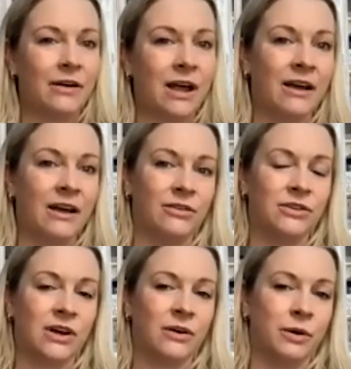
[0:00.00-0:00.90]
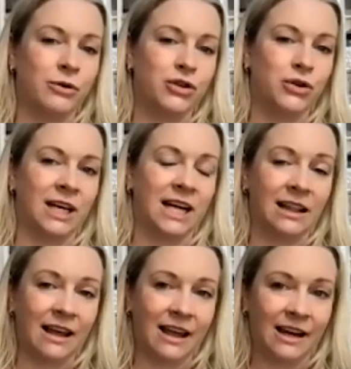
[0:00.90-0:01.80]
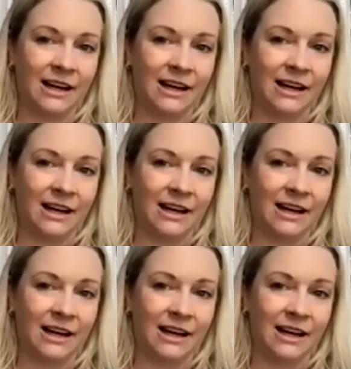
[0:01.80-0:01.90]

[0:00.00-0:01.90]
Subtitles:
and we were shooting in LA.